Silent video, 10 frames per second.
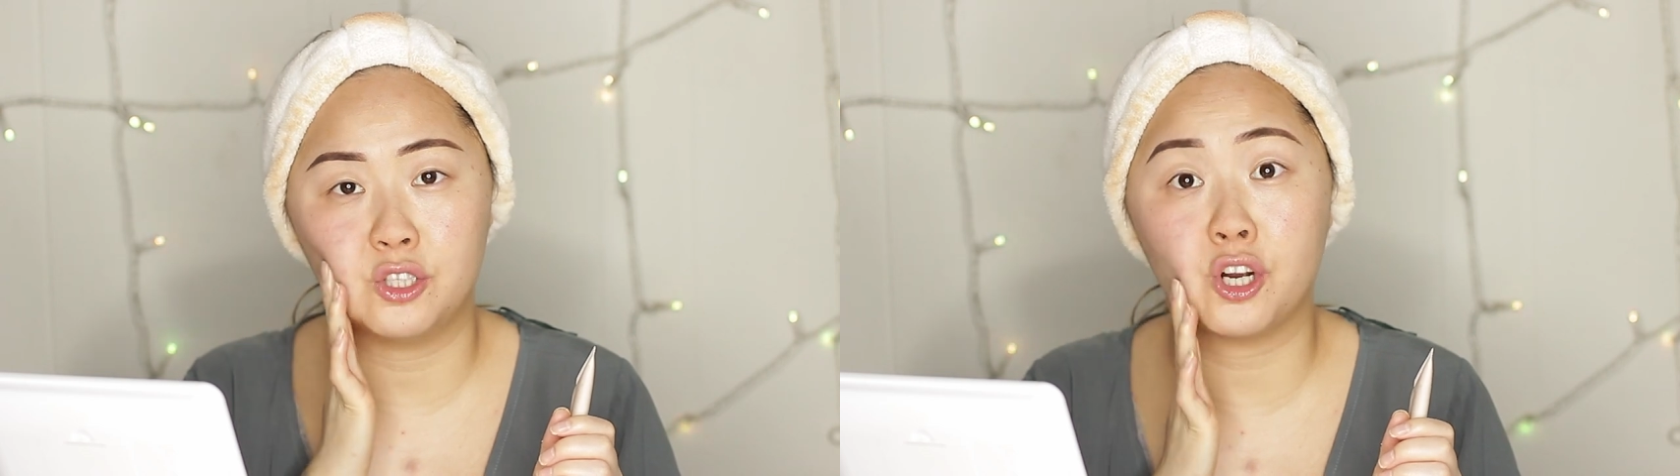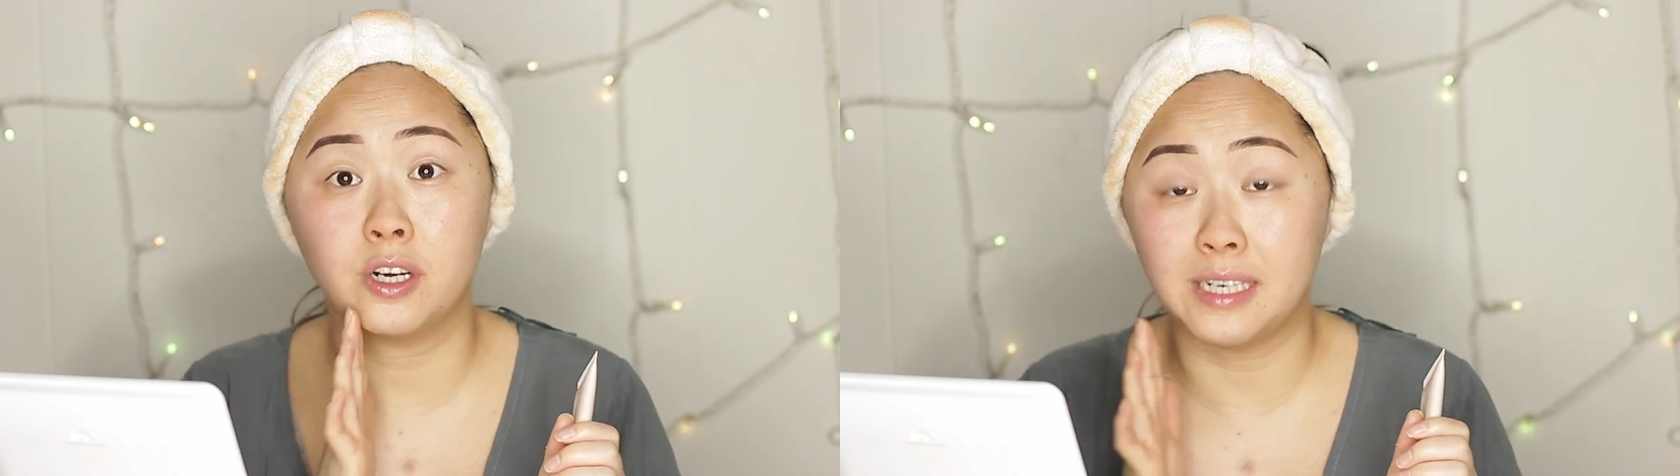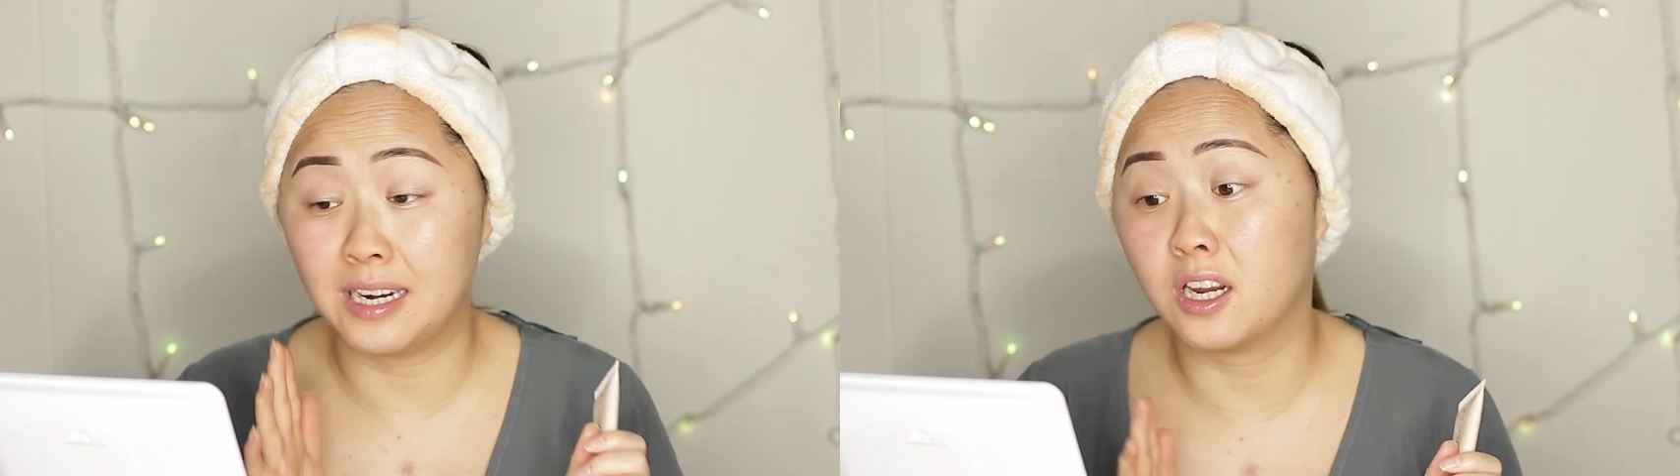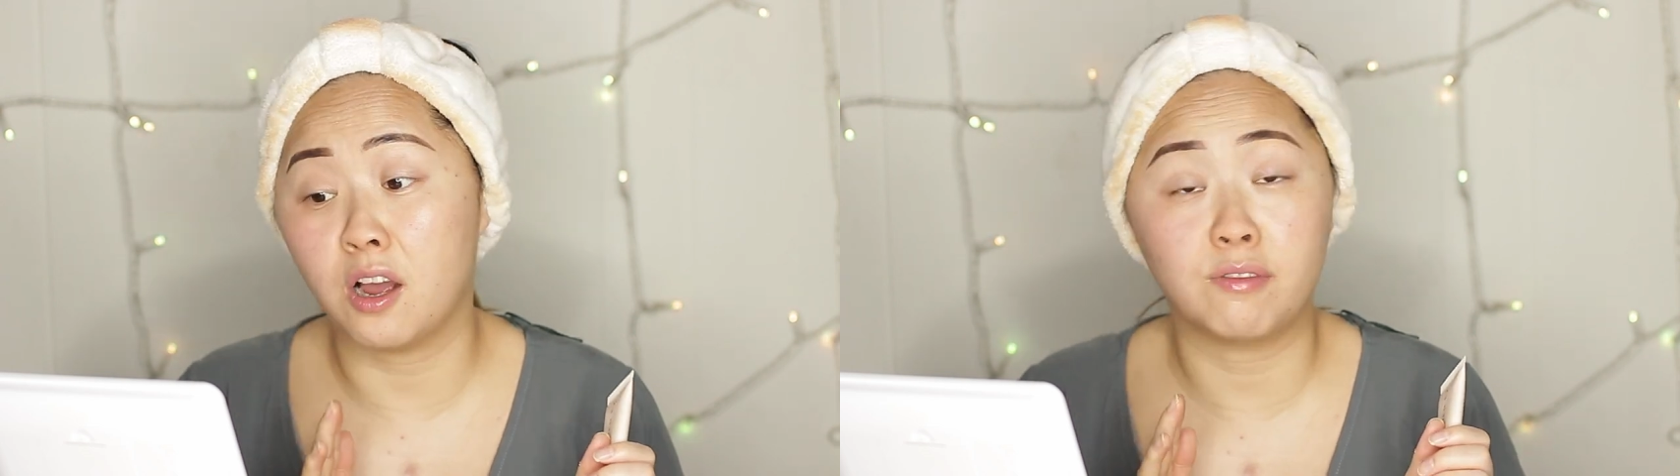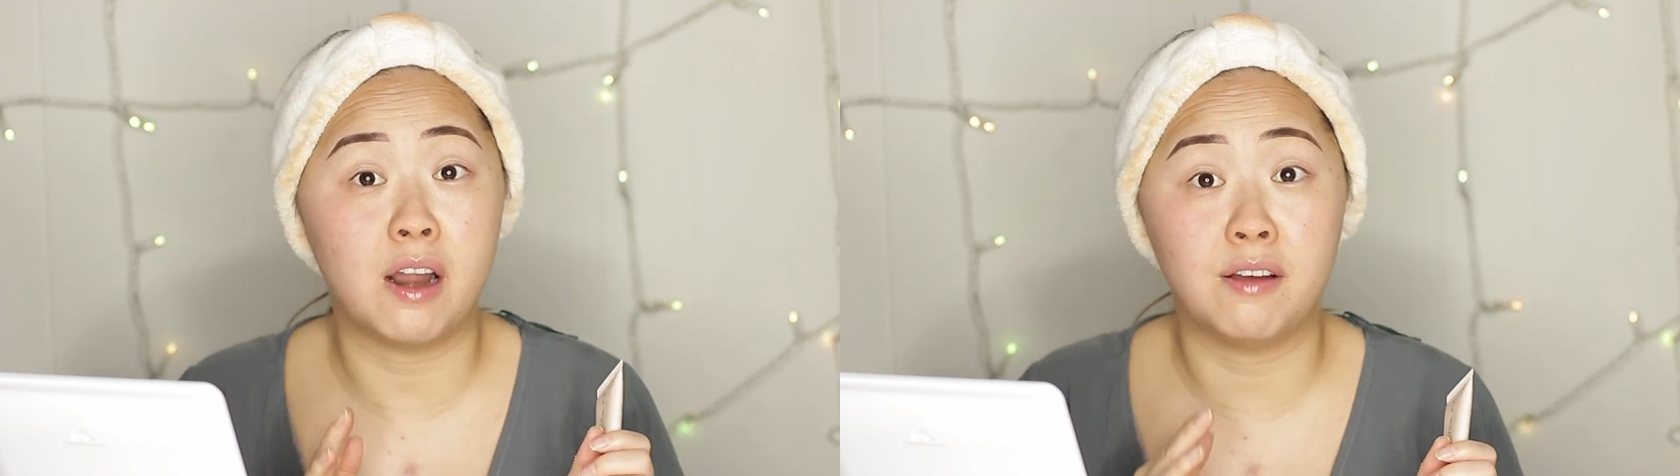Tarte and
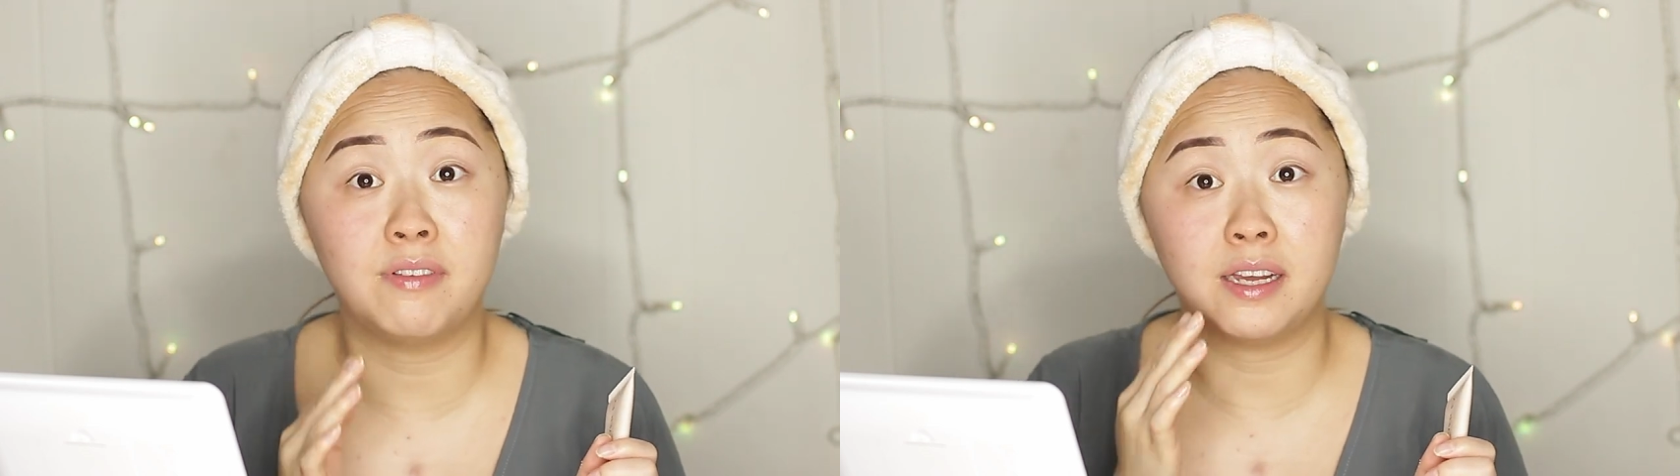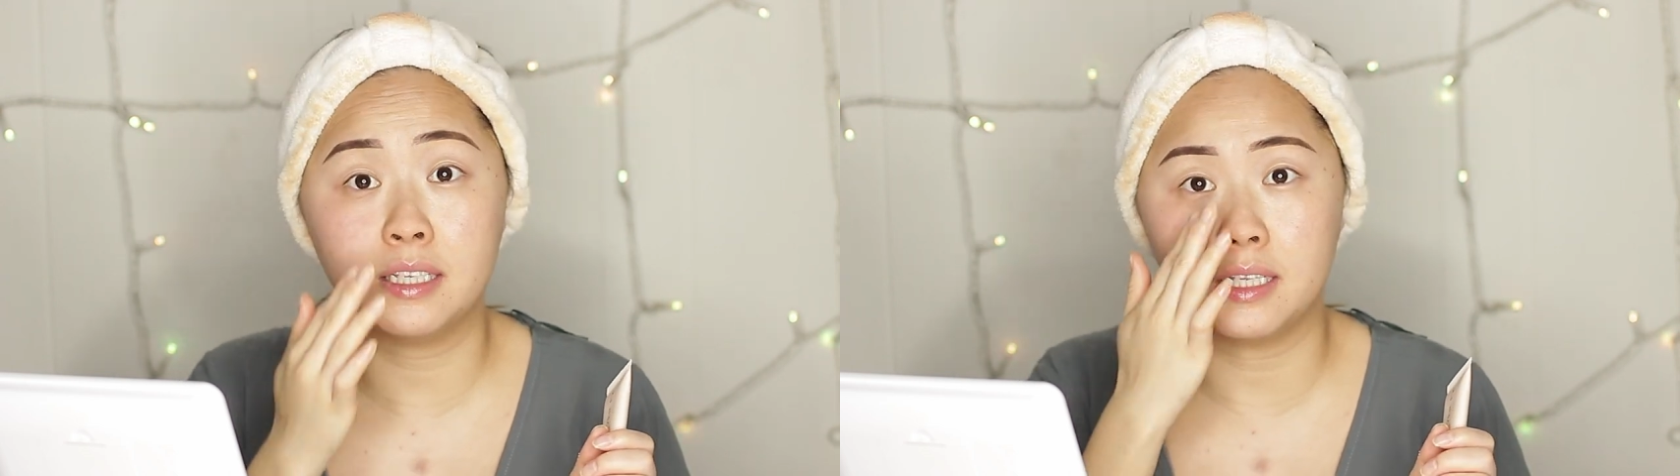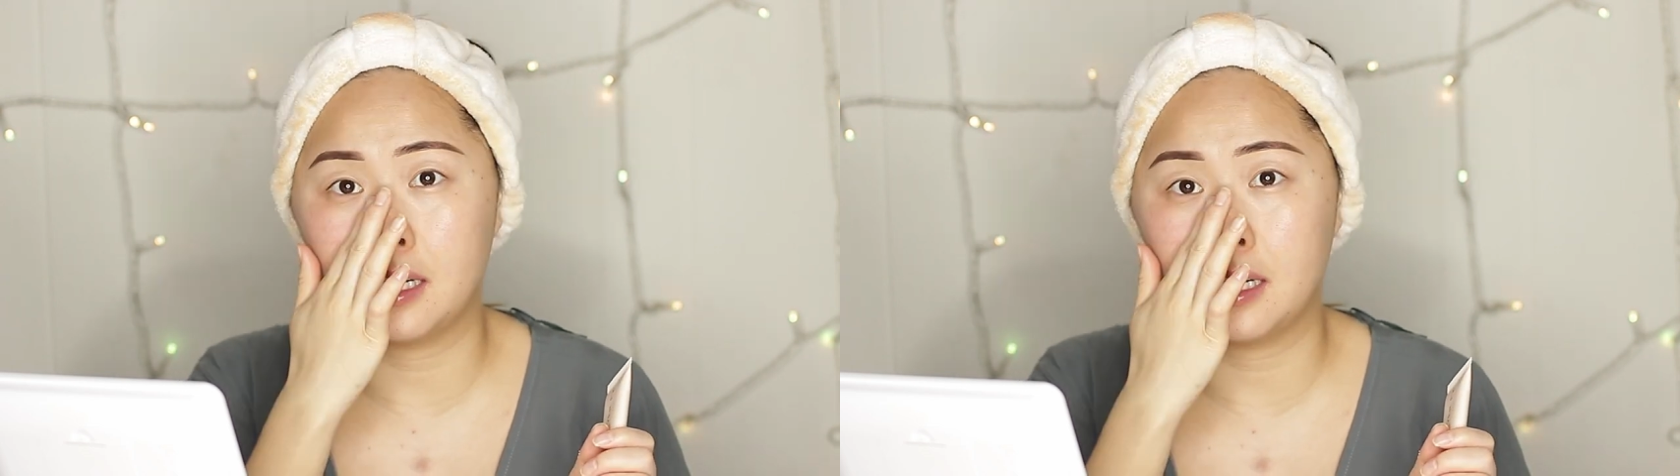Cover FX,